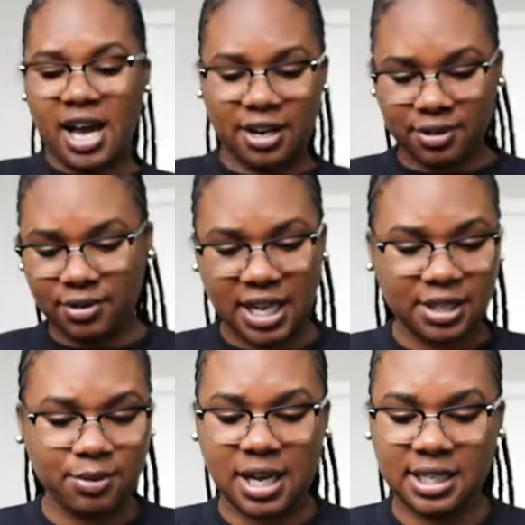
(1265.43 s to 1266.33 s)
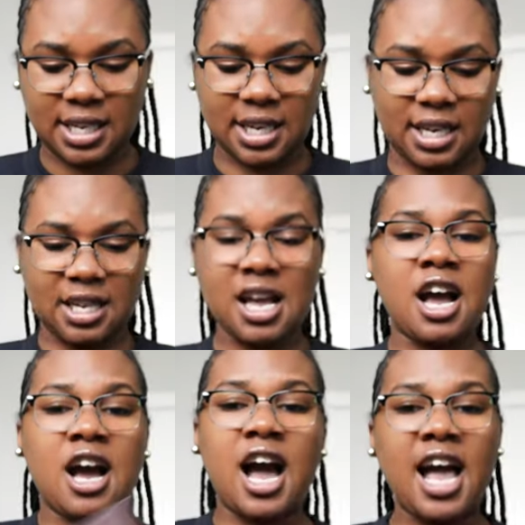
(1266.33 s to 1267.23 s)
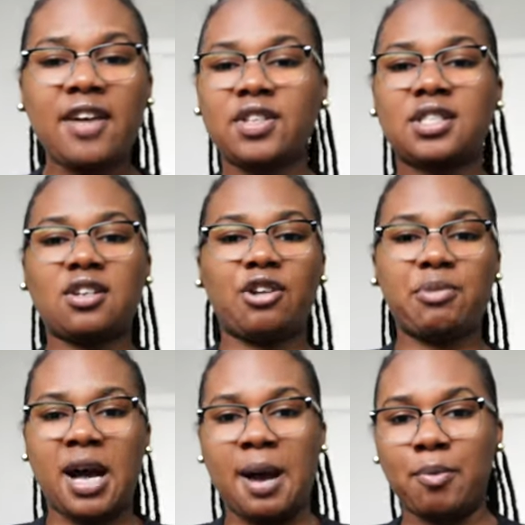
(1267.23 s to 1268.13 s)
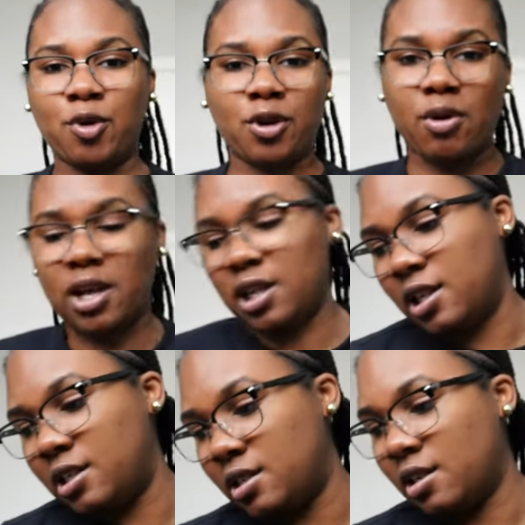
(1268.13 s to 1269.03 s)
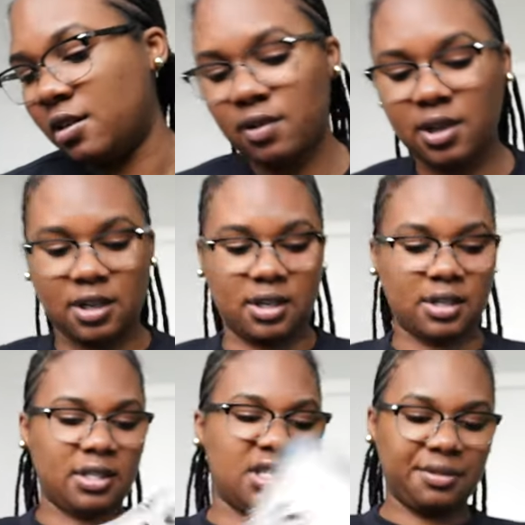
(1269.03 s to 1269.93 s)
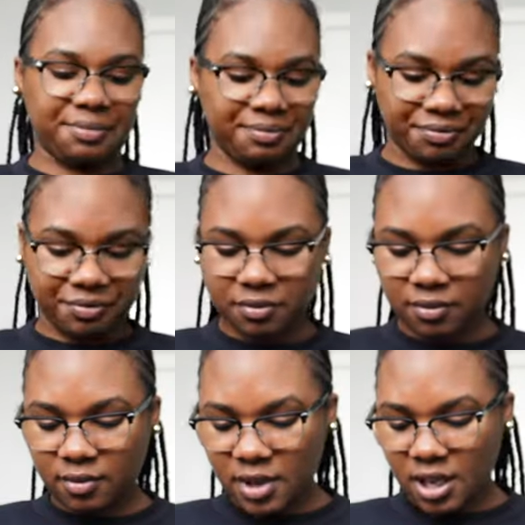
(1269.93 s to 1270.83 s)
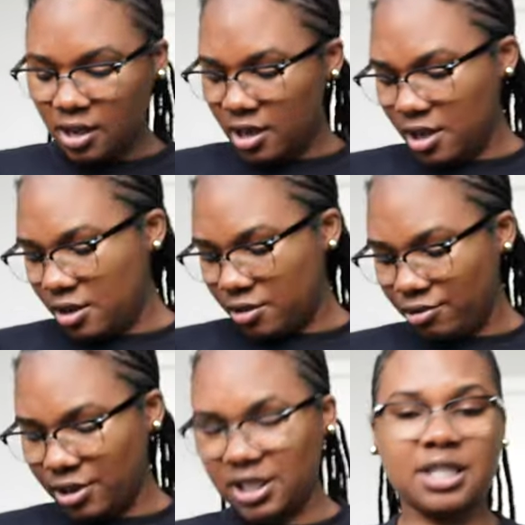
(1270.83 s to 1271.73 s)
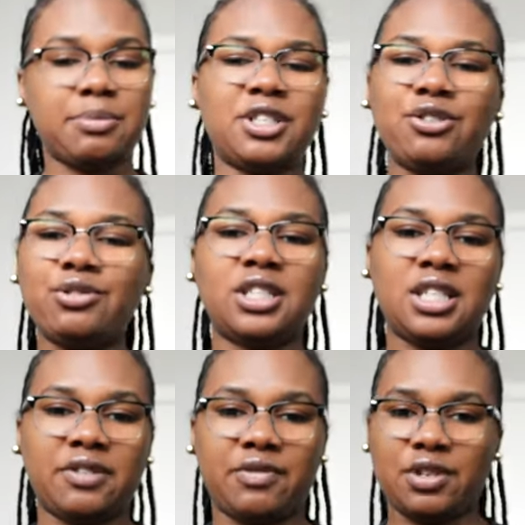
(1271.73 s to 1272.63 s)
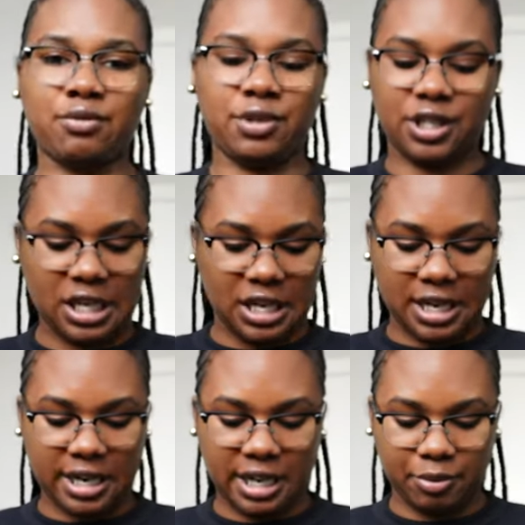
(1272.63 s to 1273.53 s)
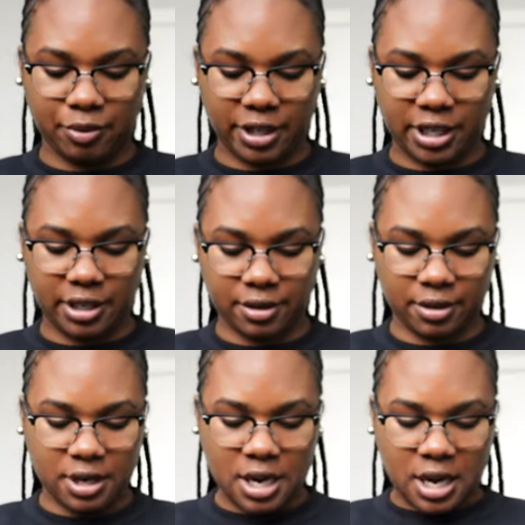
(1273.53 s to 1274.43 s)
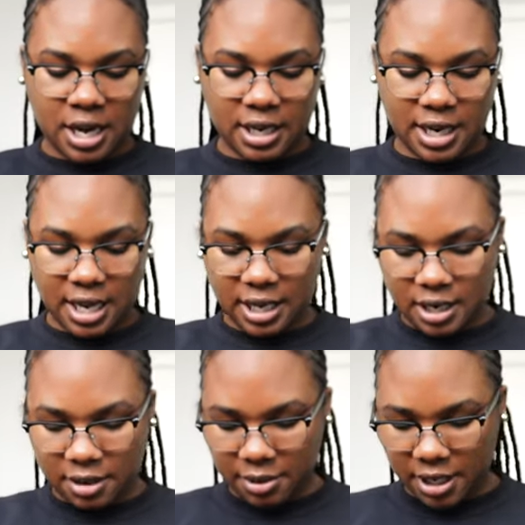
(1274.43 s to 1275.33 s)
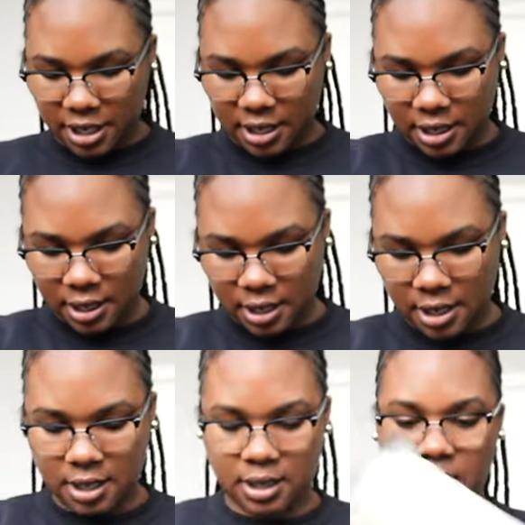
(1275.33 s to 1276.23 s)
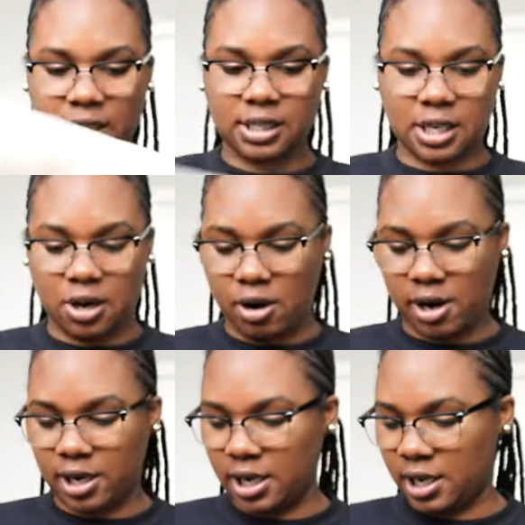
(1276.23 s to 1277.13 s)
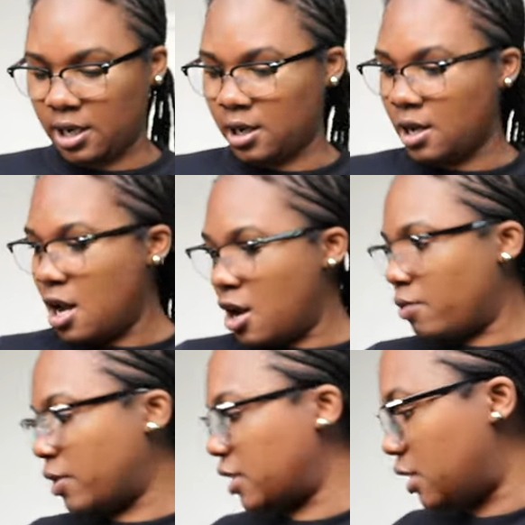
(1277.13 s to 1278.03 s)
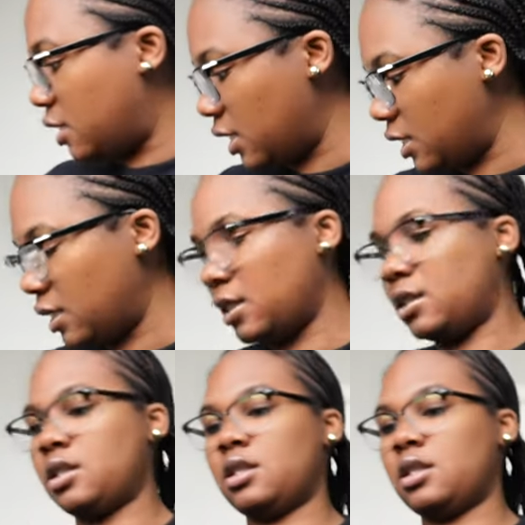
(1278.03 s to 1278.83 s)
I don't know. That's why I said I have to start buying more quality stuff because you know, you just but you just never know what she at that point either. And then I ended up getting this cardigan, which this is